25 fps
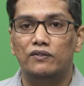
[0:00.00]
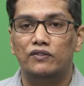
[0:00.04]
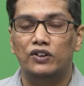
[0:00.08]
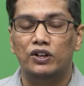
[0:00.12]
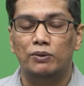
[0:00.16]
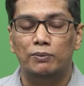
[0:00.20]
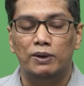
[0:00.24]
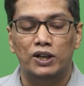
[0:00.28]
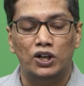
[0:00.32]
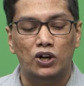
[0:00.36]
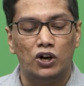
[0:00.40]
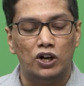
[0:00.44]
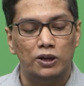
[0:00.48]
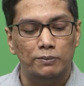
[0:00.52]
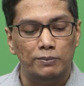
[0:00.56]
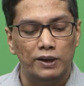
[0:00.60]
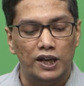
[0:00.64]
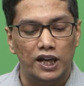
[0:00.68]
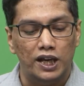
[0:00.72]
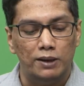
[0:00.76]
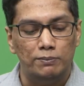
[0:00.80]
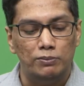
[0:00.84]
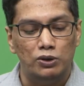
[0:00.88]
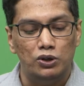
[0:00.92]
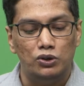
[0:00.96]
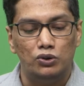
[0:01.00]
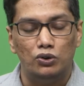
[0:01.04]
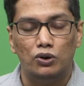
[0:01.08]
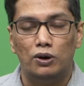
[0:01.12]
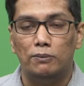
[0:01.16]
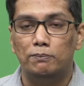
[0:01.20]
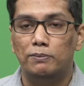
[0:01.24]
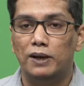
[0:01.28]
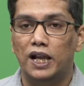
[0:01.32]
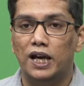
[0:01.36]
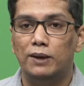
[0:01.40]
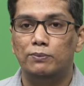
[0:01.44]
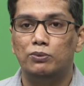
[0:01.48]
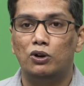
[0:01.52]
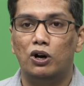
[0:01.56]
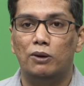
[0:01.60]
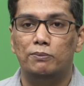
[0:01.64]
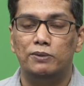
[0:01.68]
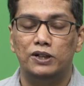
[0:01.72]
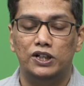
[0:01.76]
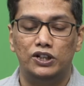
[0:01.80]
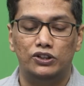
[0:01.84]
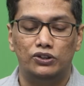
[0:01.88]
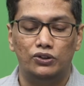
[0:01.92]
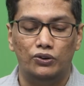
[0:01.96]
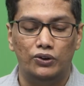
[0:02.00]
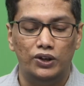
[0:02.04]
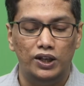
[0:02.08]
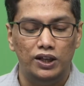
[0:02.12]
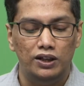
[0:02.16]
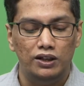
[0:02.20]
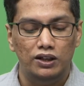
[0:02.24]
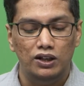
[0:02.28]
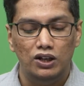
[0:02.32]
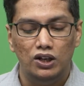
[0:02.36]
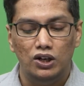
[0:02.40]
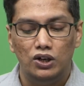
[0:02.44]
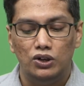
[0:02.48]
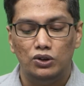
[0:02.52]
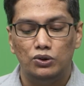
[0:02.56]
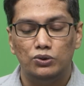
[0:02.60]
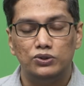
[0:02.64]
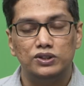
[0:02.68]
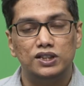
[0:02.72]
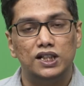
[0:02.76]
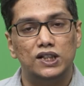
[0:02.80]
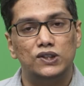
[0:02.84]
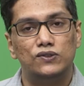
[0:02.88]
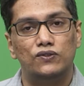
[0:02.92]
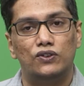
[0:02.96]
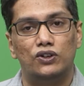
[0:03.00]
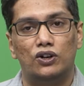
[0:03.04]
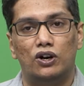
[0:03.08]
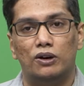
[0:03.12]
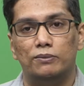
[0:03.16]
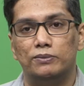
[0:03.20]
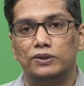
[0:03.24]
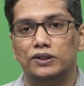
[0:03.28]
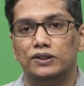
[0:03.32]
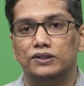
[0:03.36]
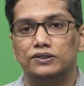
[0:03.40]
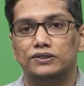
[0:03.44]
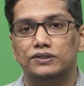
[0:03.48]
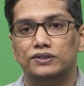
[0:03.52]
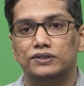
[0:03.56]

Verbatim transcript: we may not be able to apply probability theory to such phenomena.